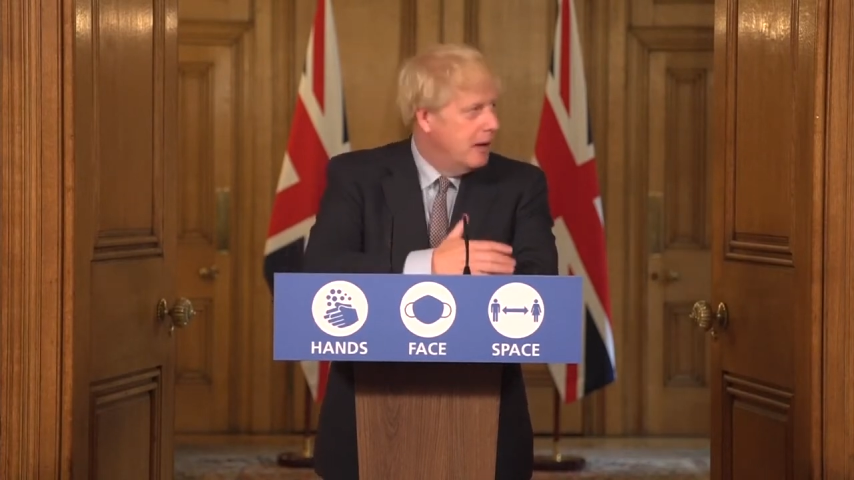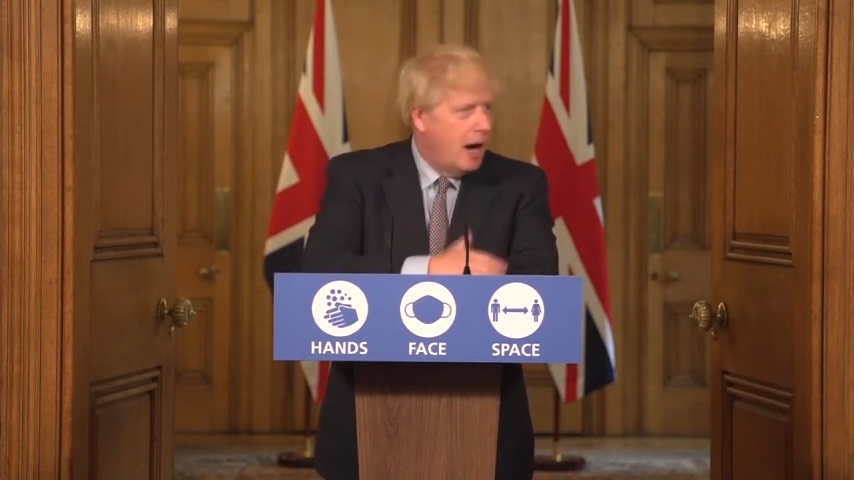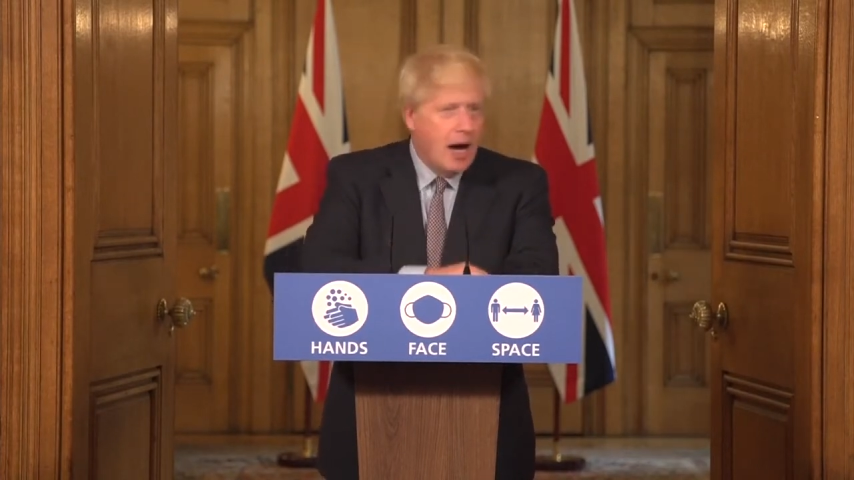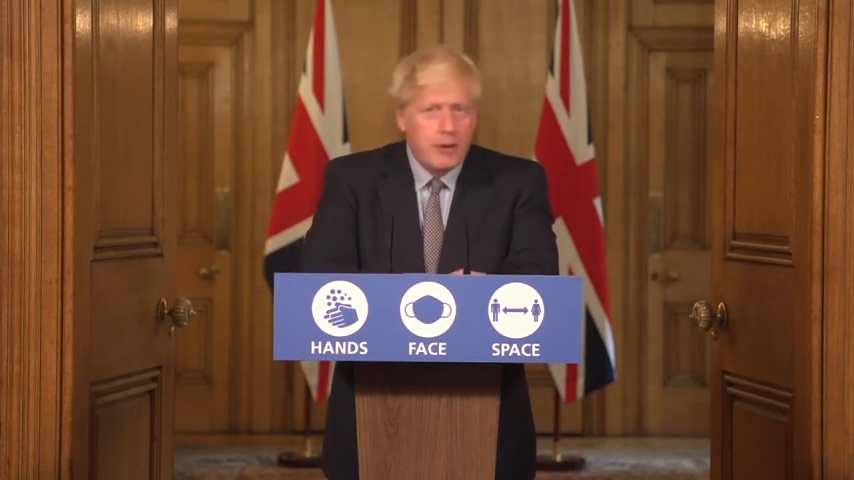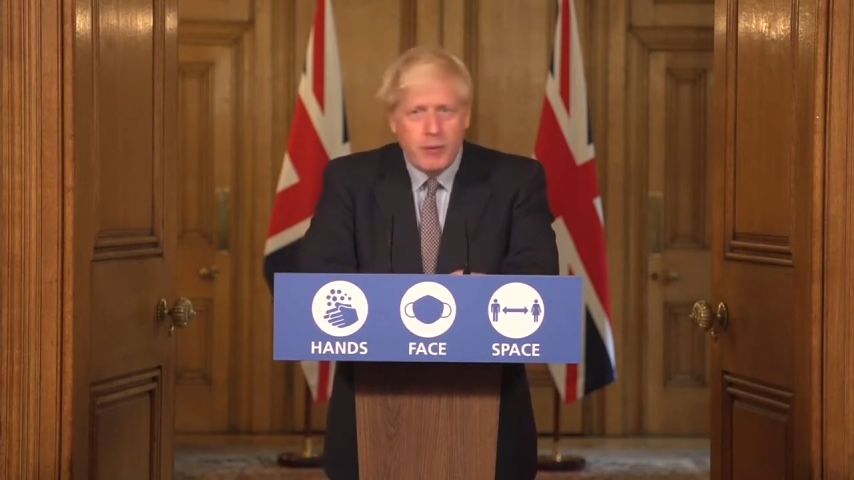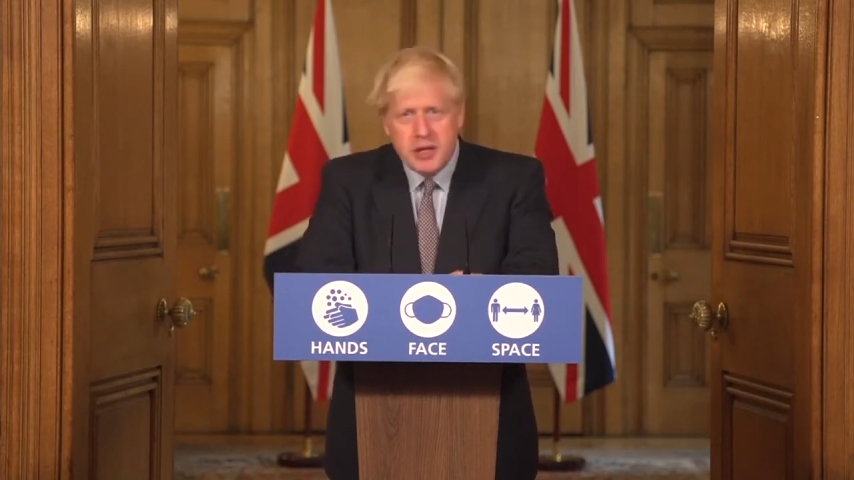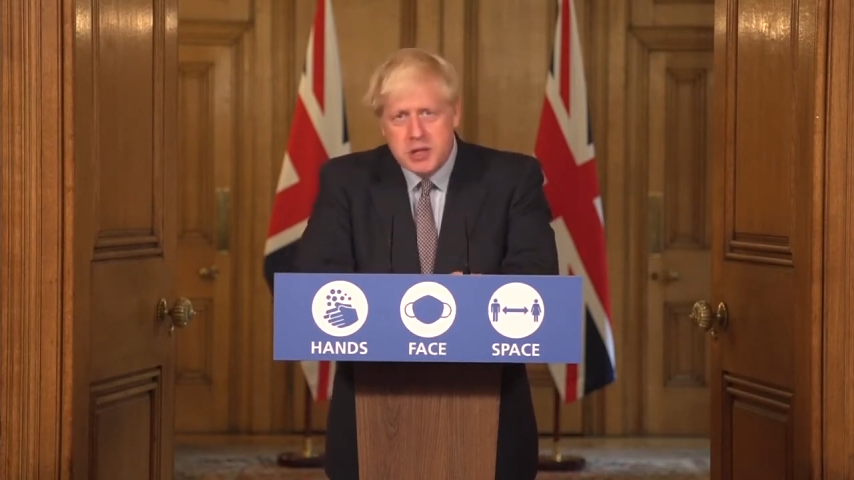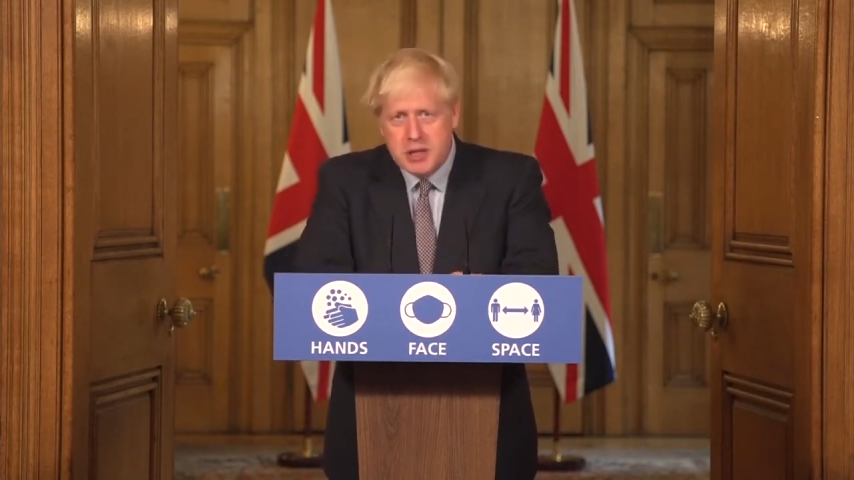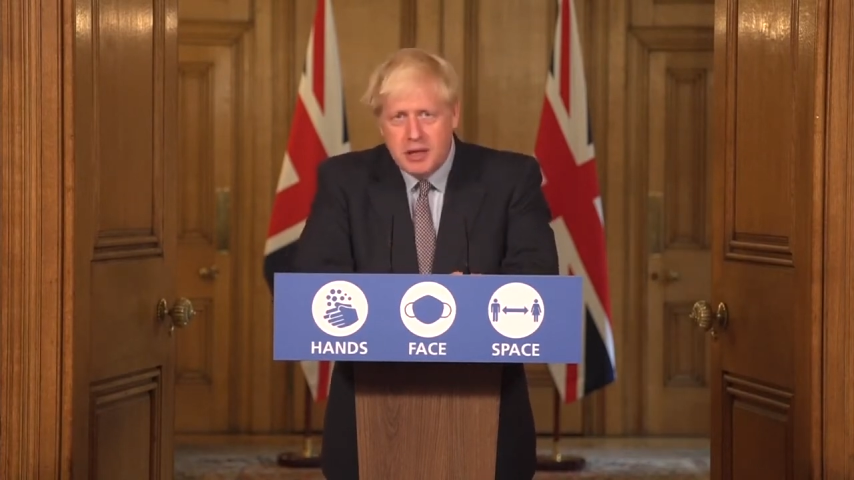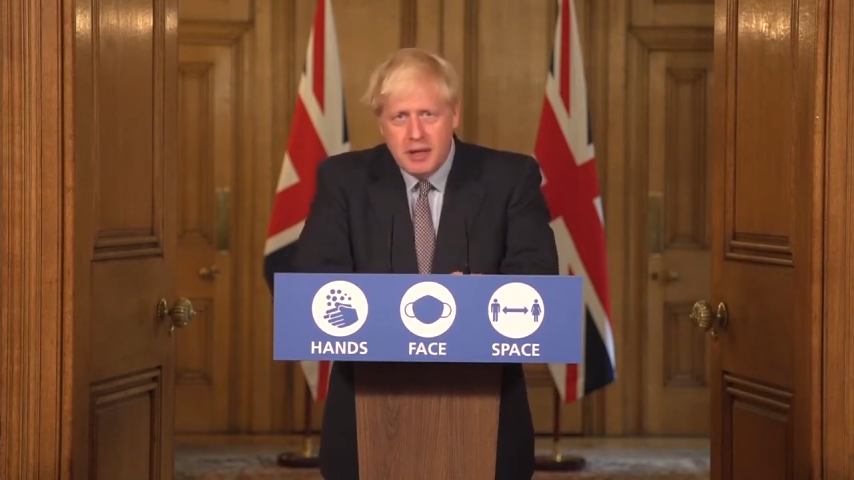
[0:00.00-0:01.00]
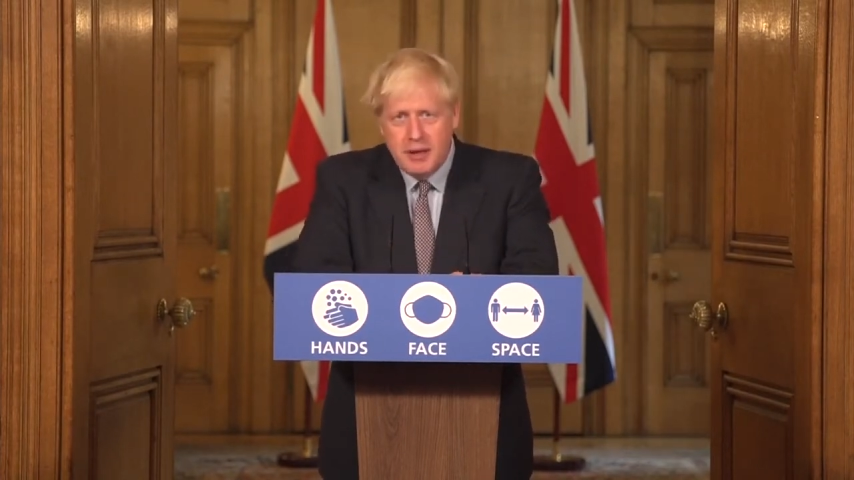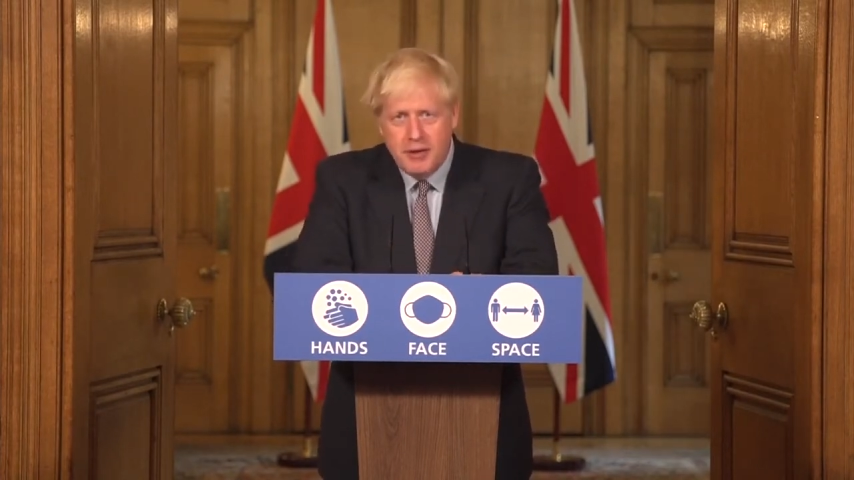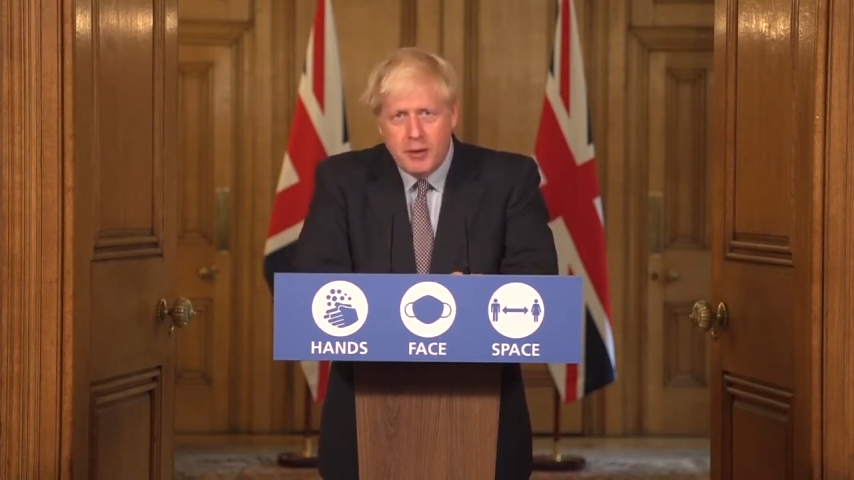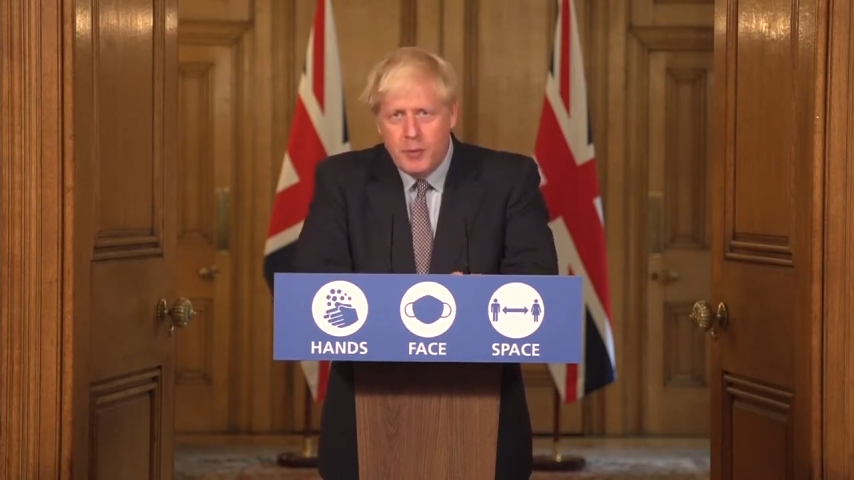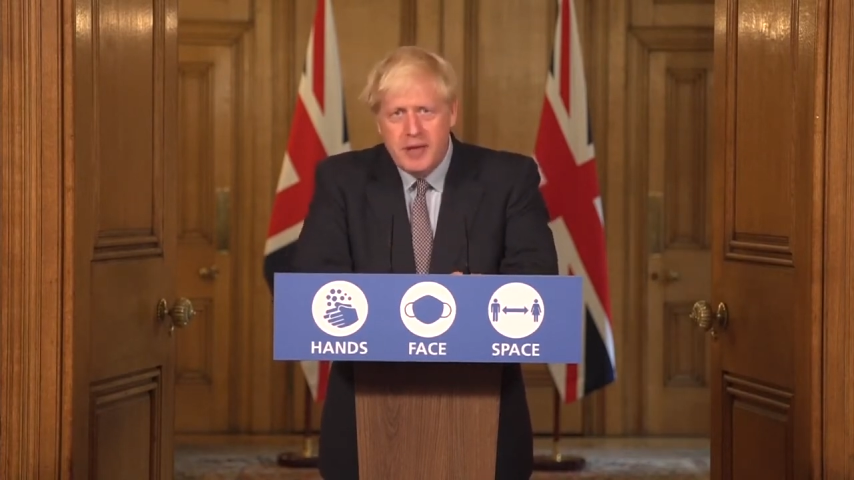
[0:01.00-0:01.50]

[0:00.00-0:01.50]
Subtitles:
I wish that we